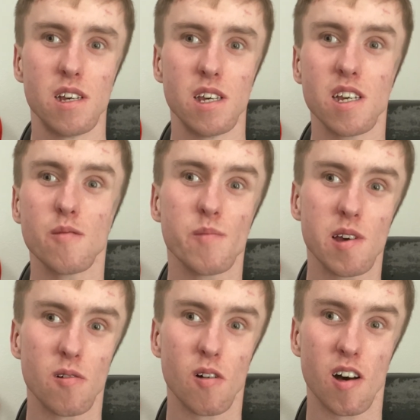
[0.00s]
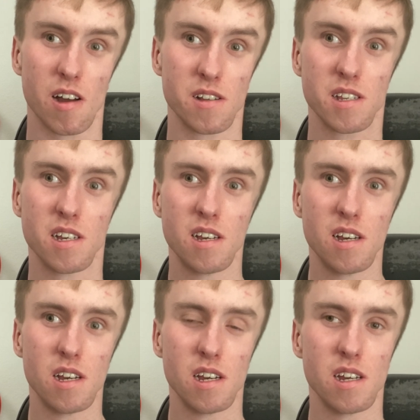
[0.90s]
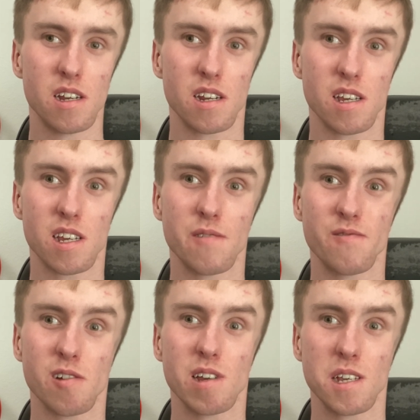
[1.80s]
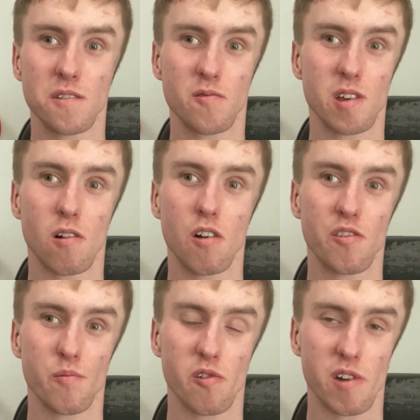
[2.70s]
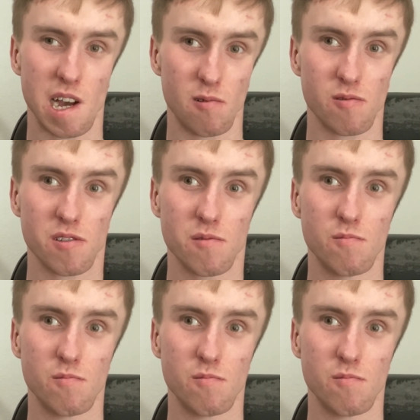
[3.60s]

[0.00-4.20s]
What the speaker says: it can be a lot, and it can very easily cause burnout.